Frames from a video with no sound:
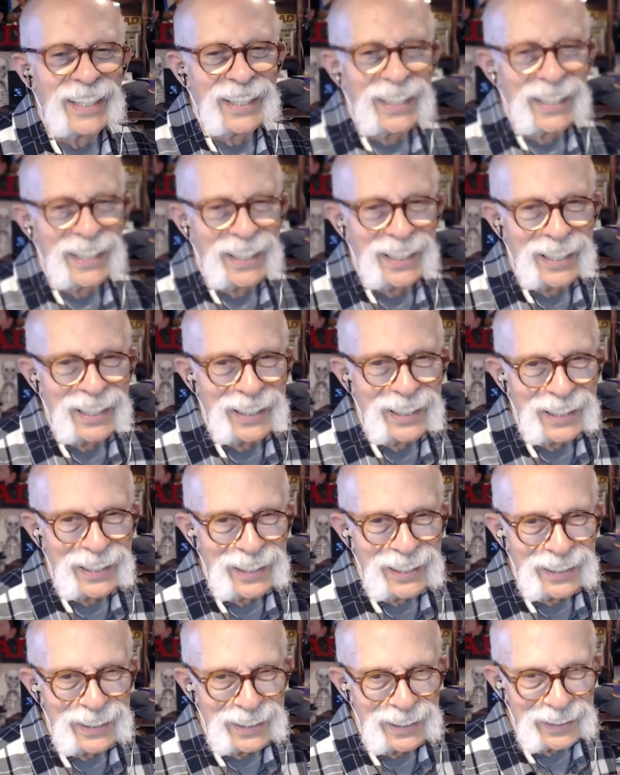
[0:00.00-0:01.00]
nougat is.
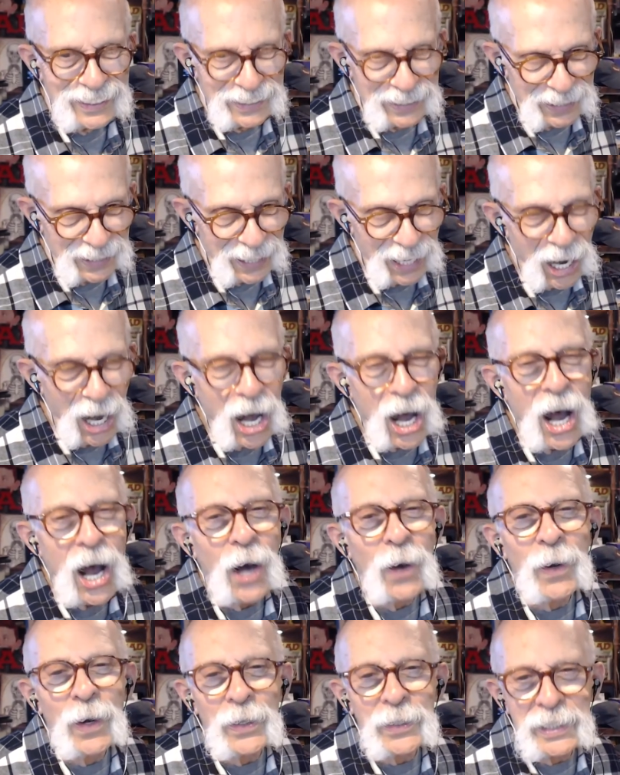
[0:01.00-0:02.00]

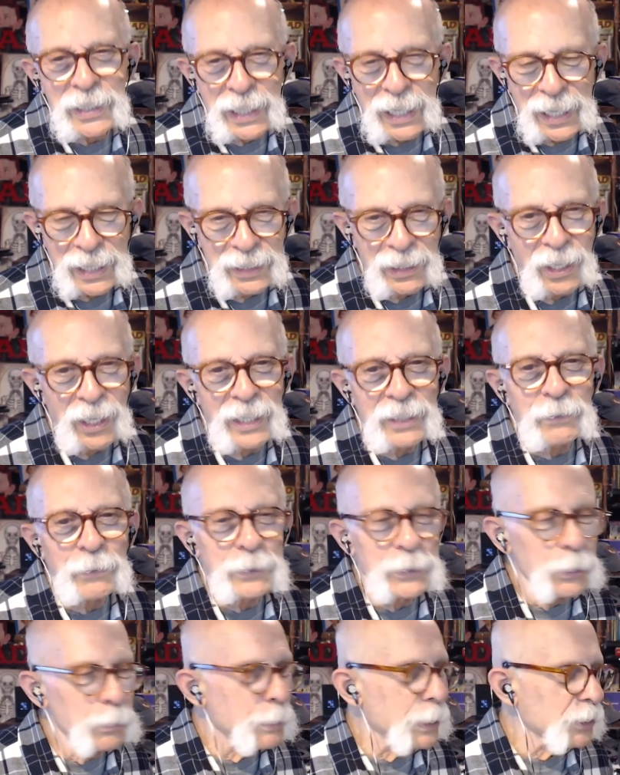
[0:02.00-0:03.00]
Oh, okay. All right. Well,
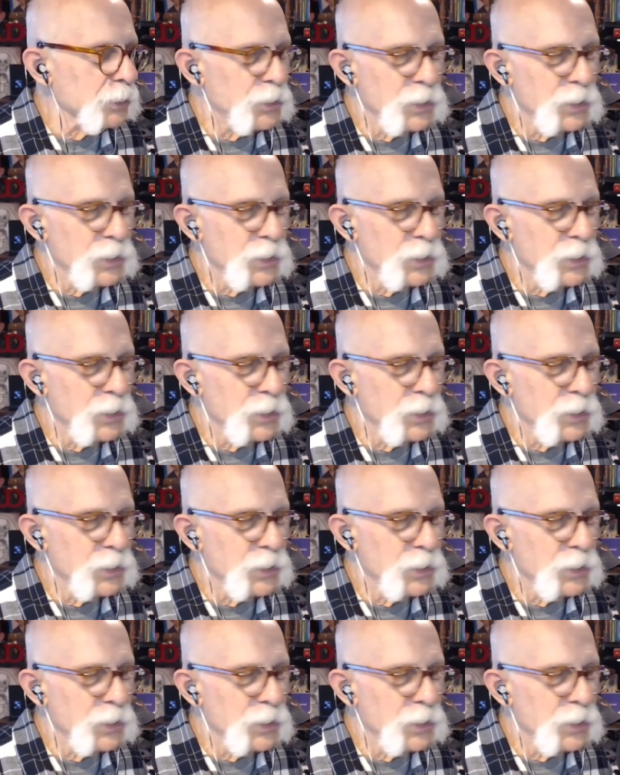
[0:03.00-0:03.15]
you met